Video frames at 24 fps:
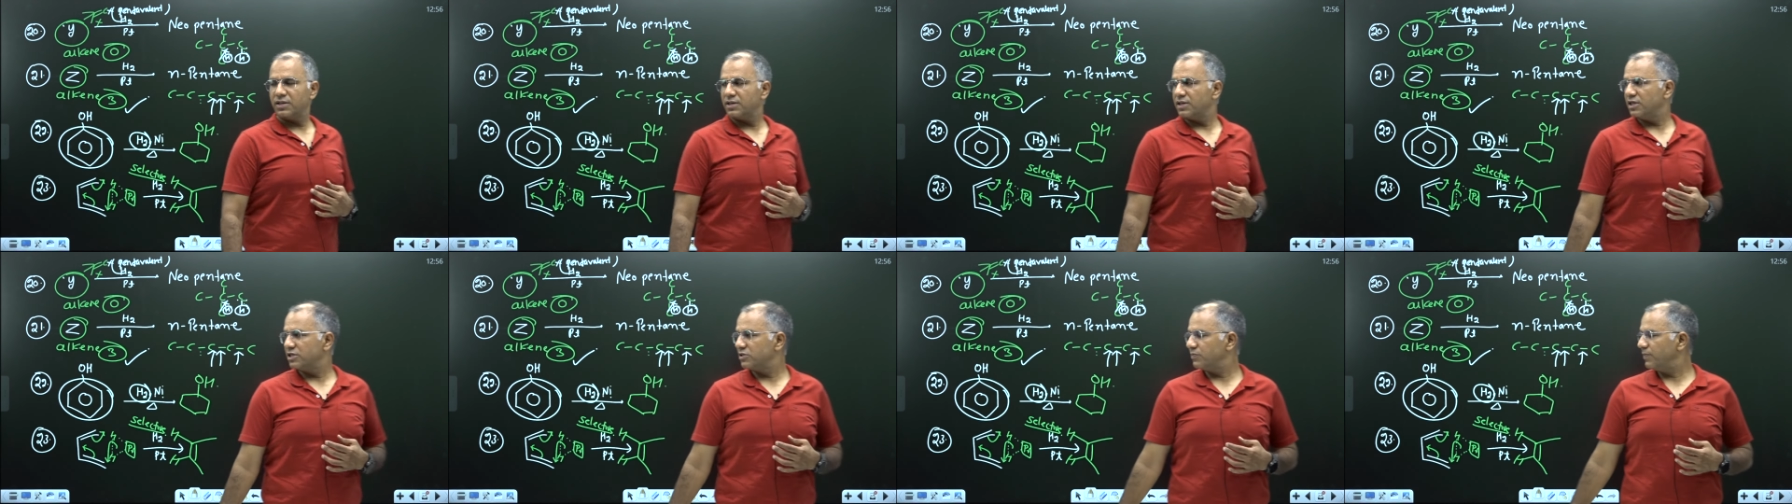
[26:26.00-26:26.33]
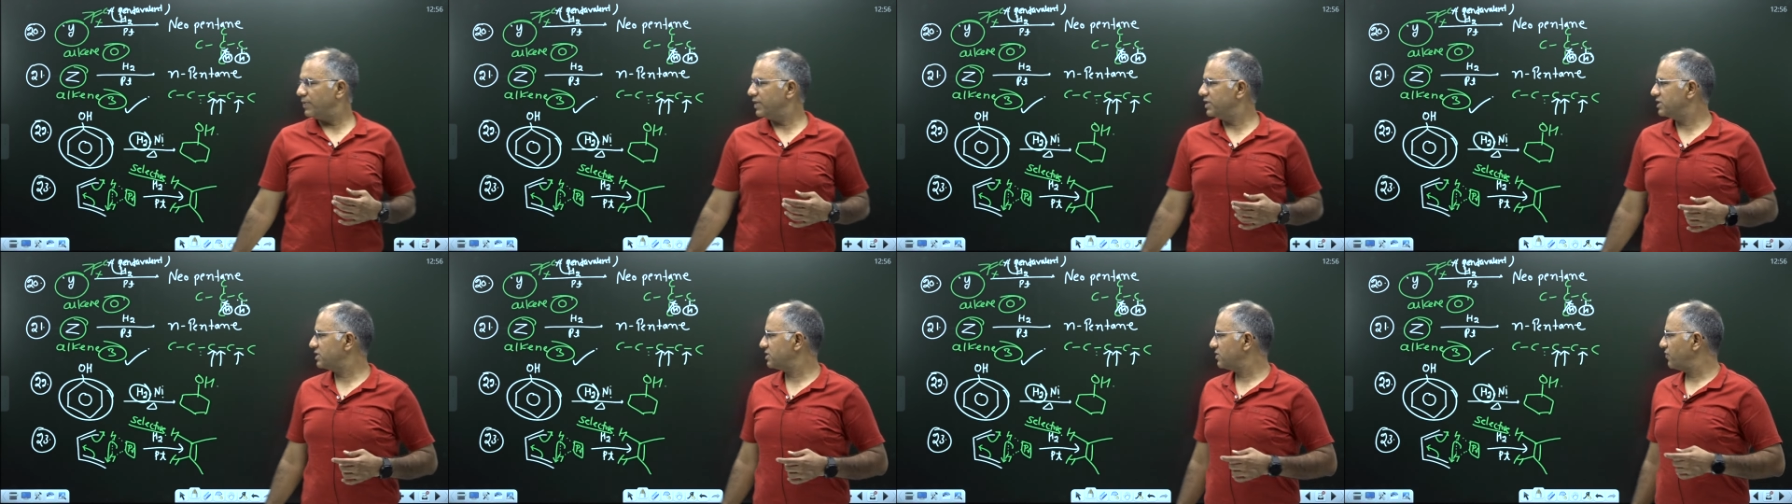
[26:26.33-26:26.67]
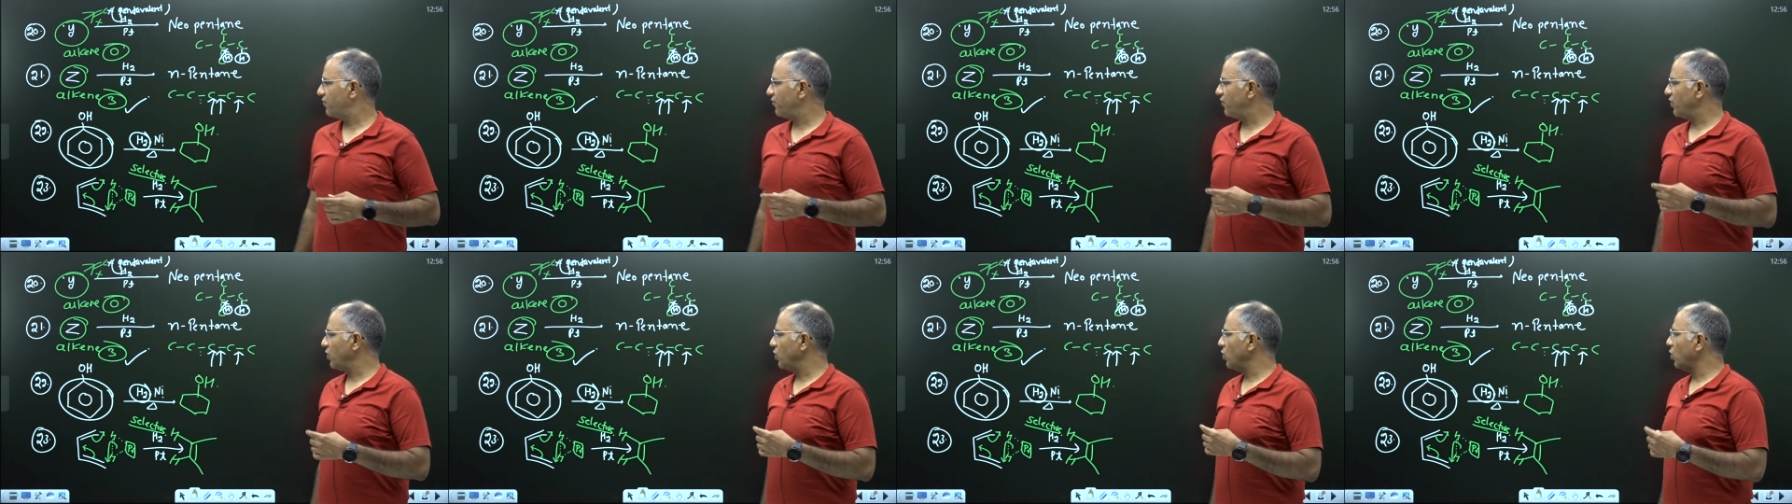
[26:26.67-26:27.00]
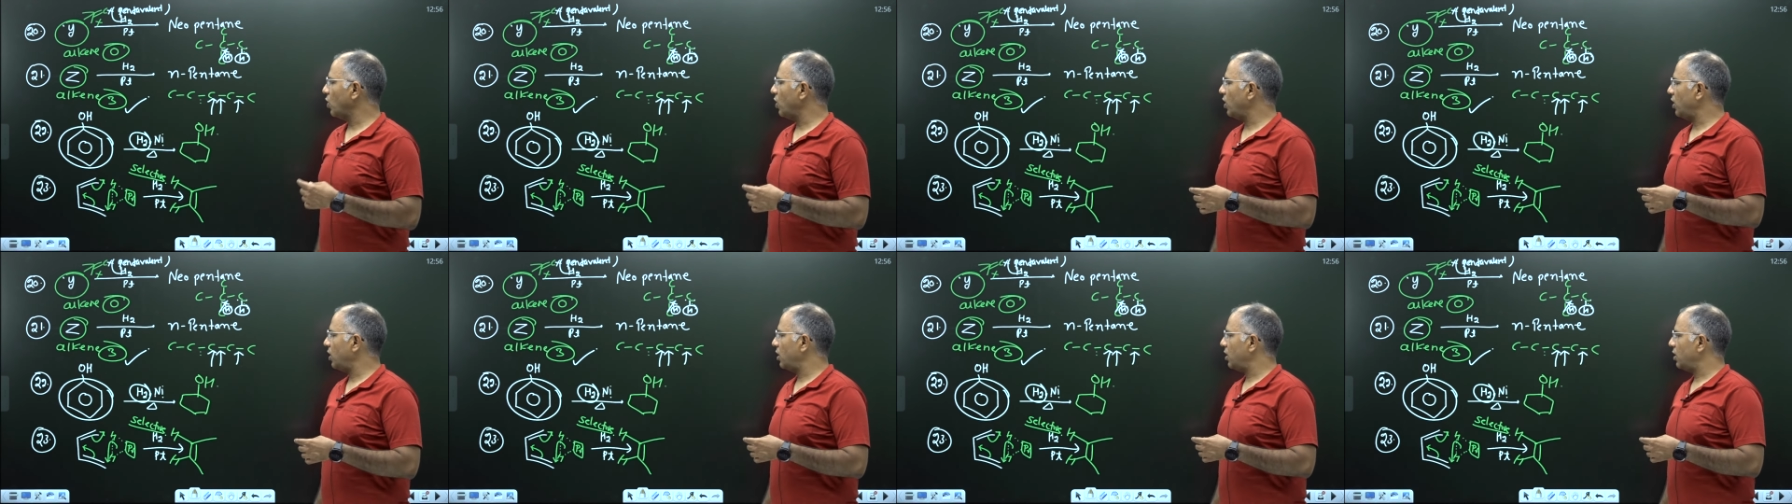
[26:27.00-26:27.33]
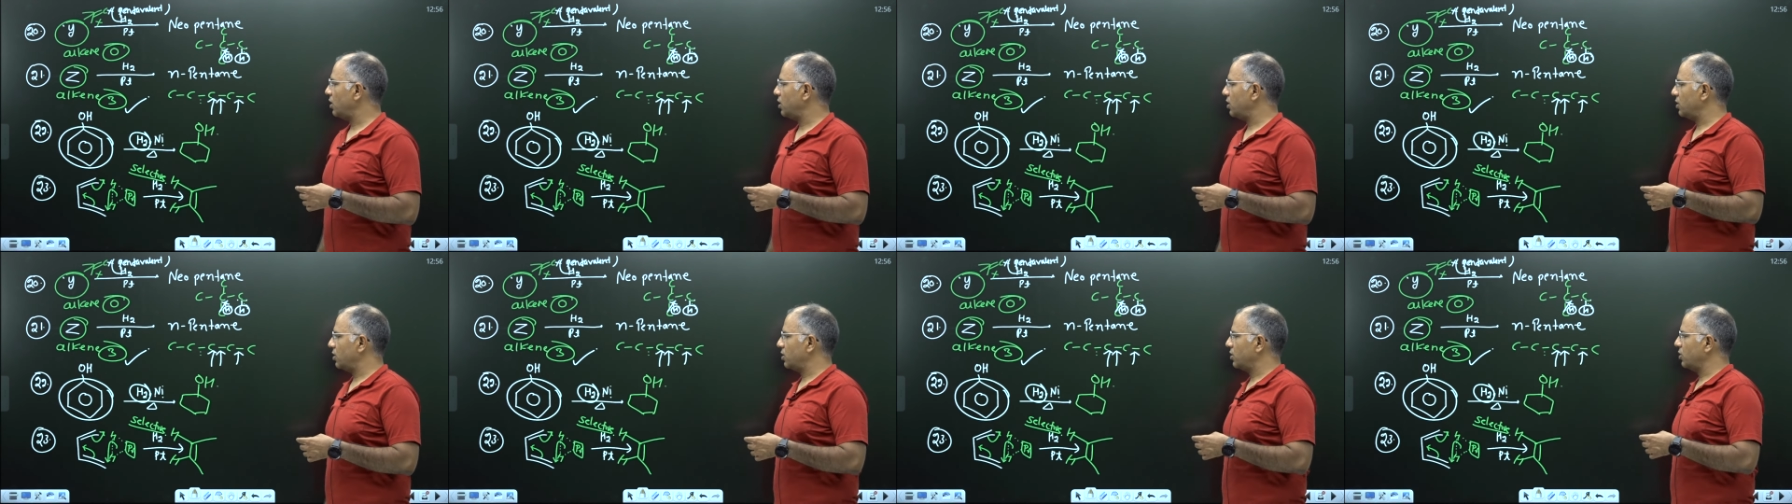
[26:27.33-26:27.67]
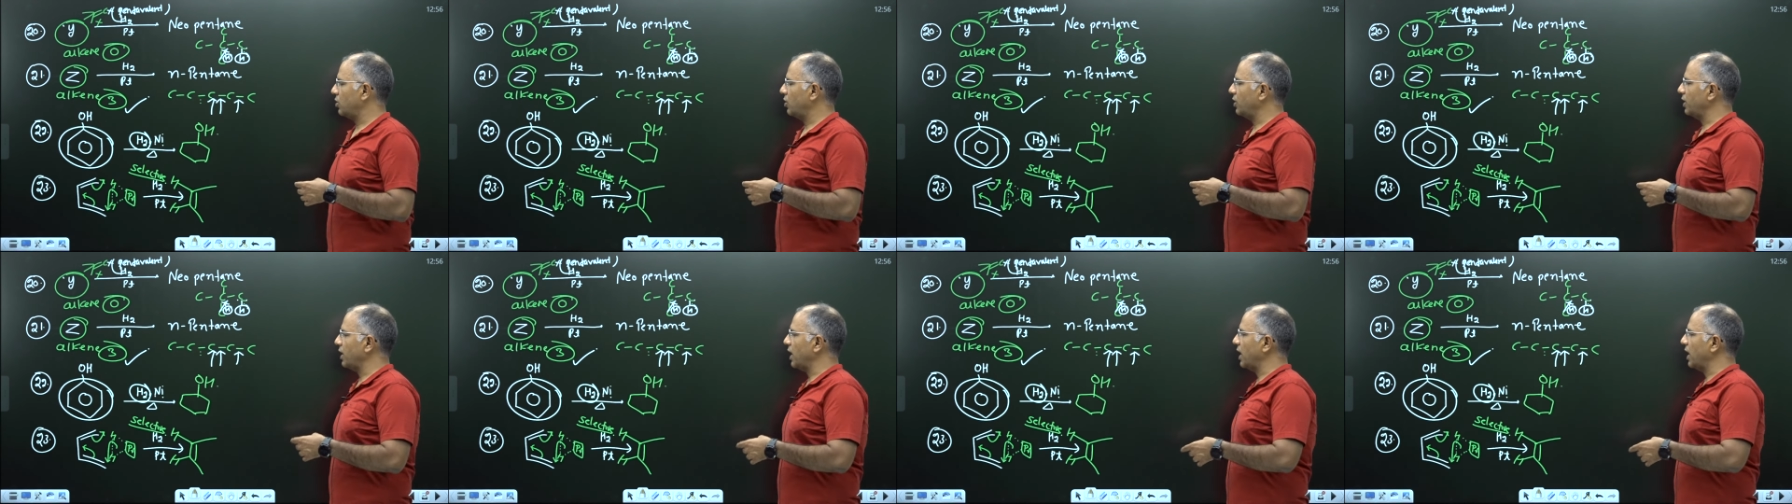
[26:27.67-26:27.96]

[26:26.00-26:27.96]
This means phenol on